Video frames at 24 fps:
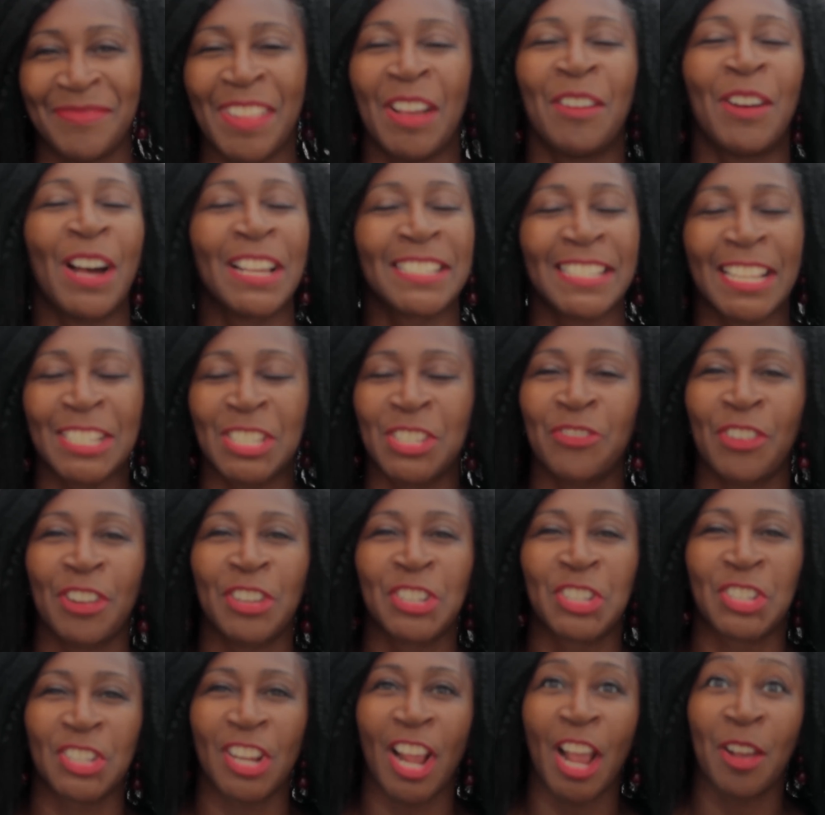No, I was actually very
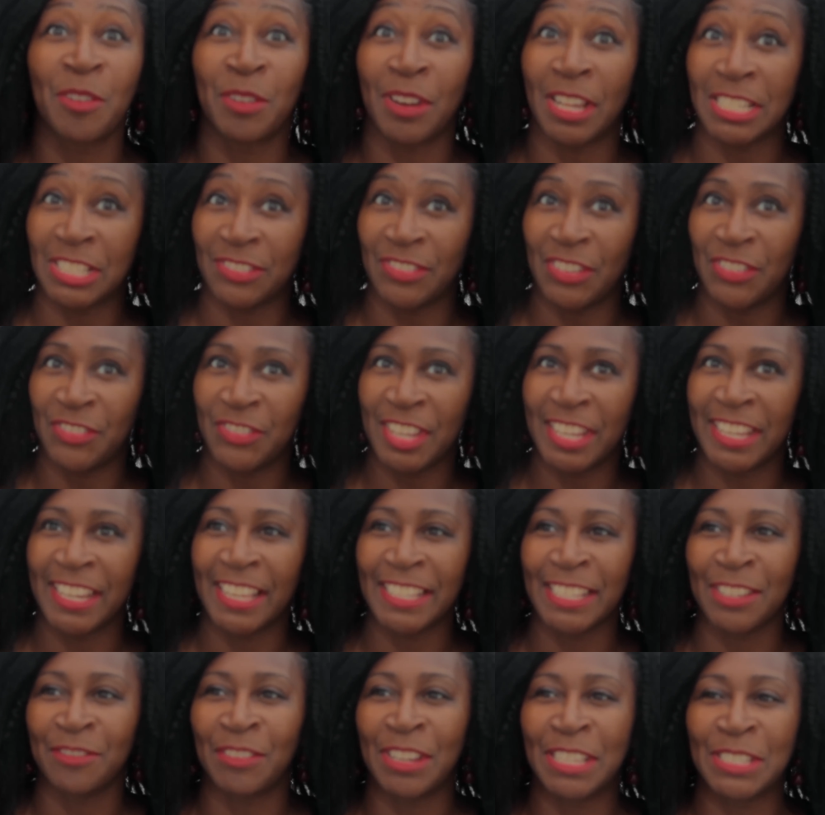shy when I was 15. I
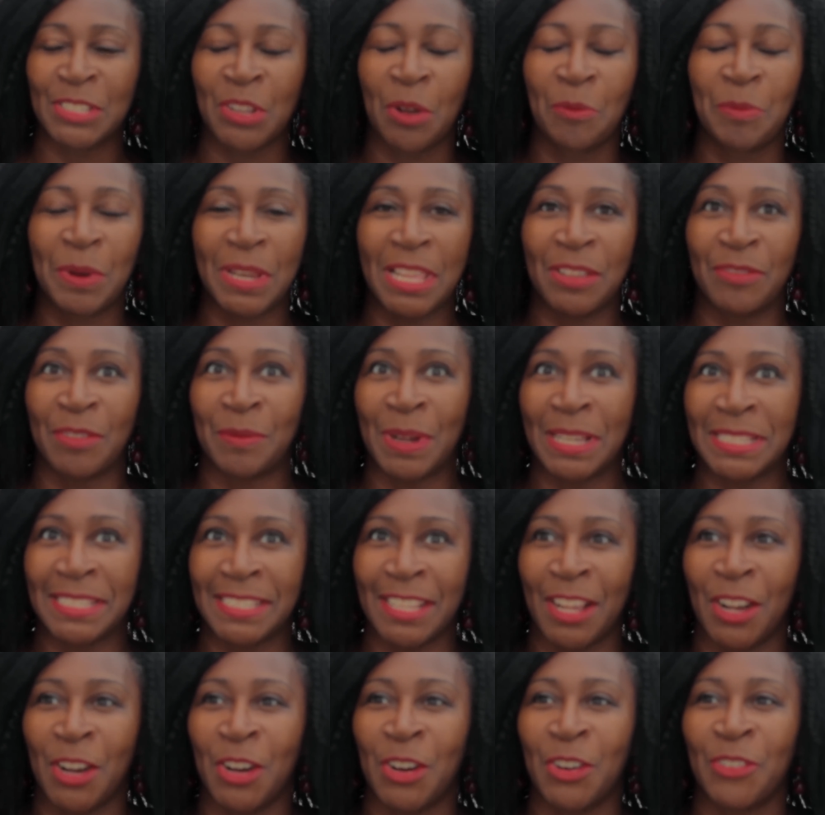didn't really sort of believe in
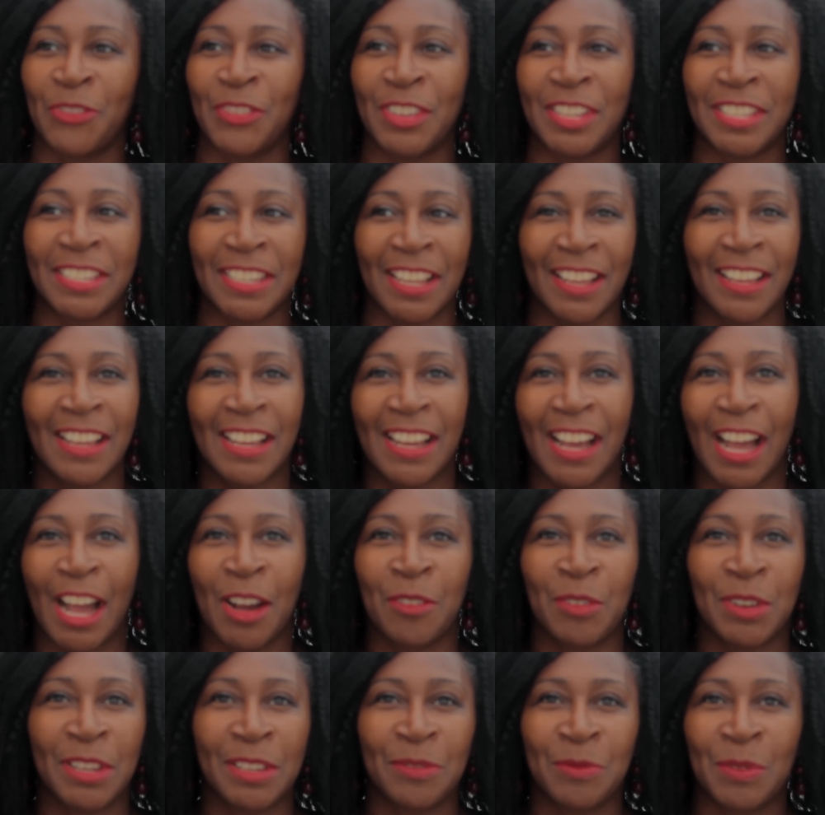myself, and
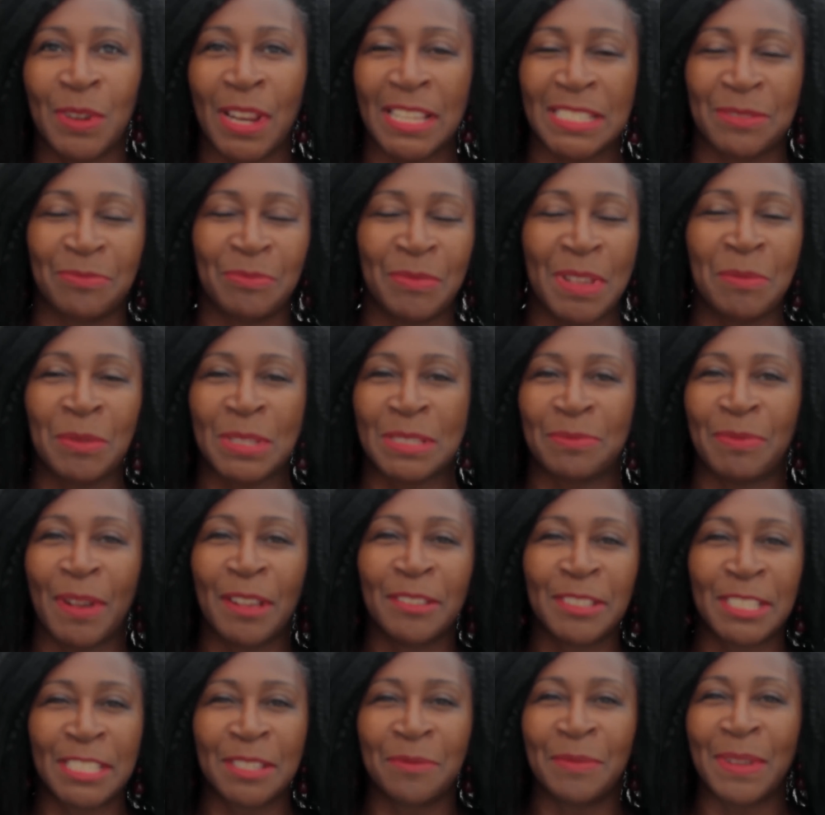people
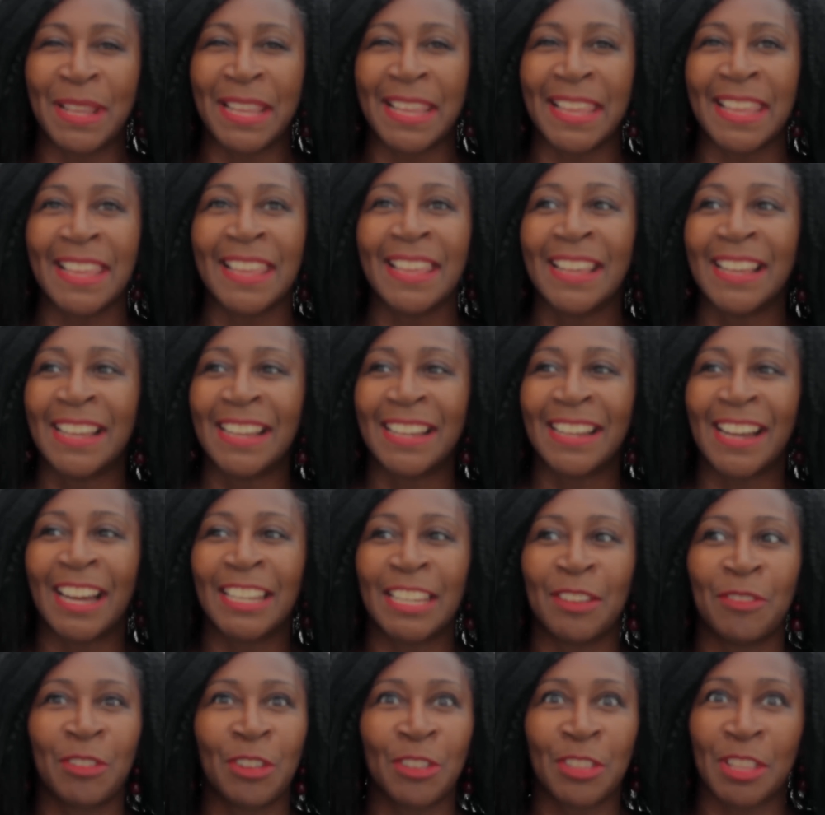spoke to me, I
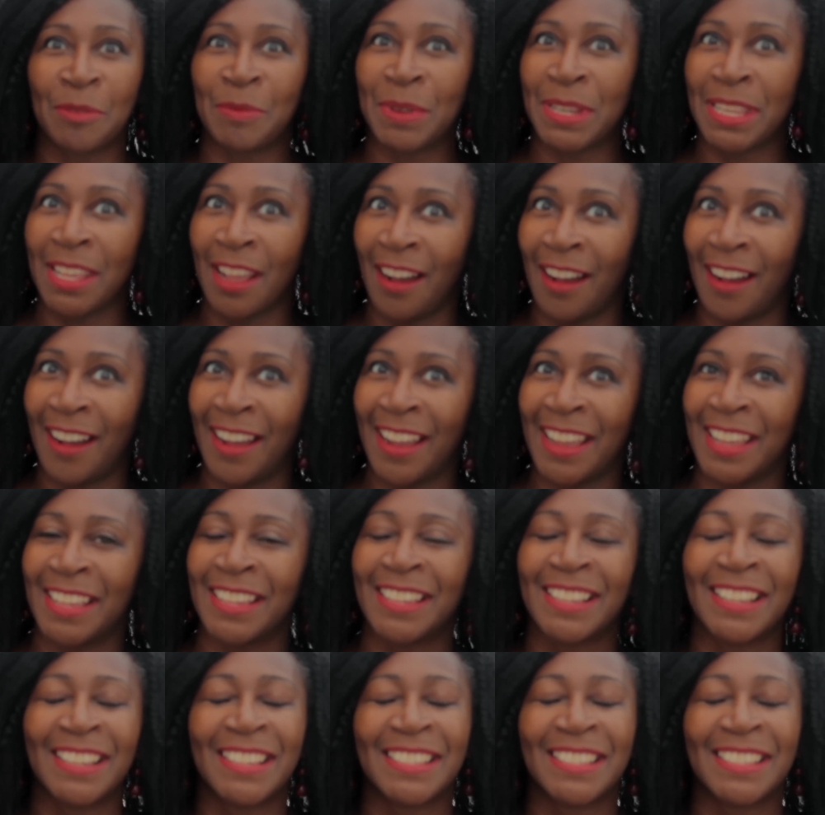never looked them in the eye.